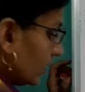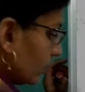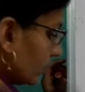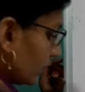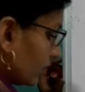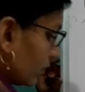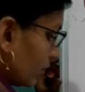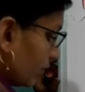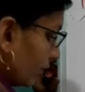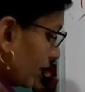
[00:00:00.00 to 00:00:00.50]

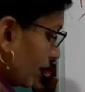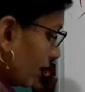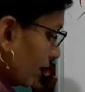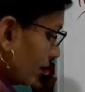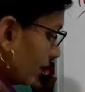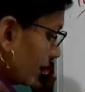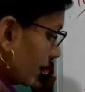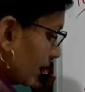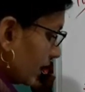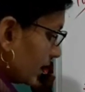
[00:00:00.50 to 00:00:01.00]
So we have
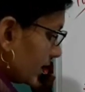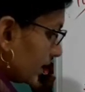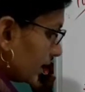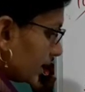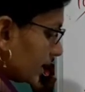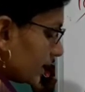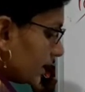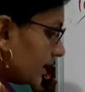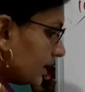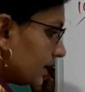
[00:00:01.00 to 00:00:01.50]
here
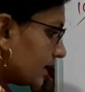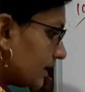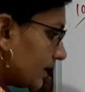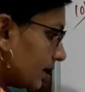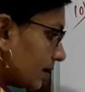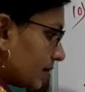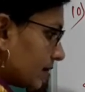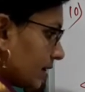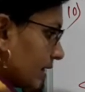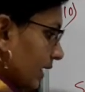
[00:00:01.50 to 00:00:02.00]

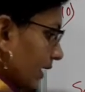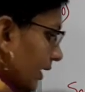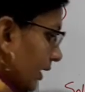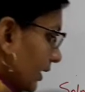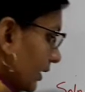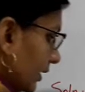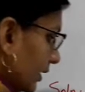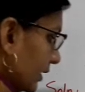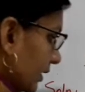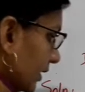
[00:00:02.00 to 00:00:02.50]
66 and
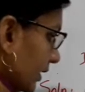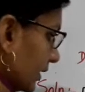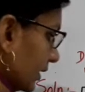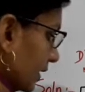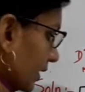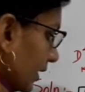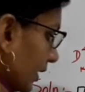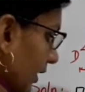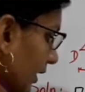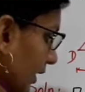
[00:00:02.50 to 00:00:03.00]
this is
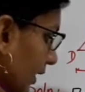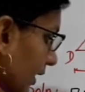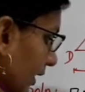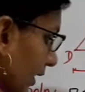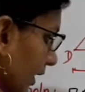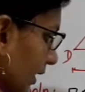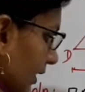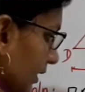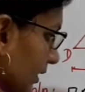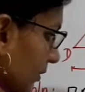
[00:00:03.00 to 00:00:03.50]

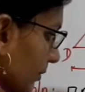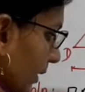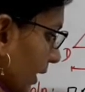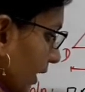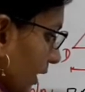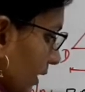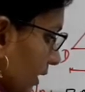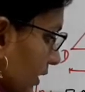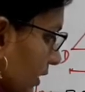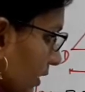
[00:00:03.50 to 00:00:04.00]
x
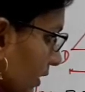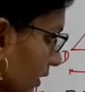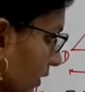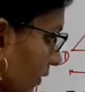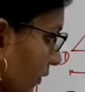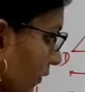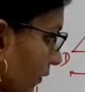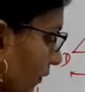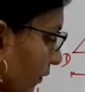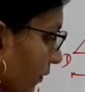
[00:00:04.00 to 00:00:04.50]
minus
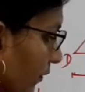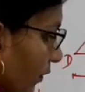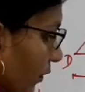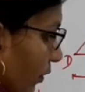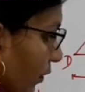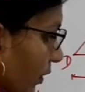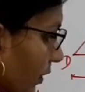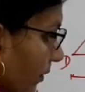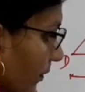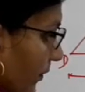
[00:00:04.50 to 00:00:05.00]

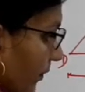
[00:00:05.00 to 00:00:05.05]
4.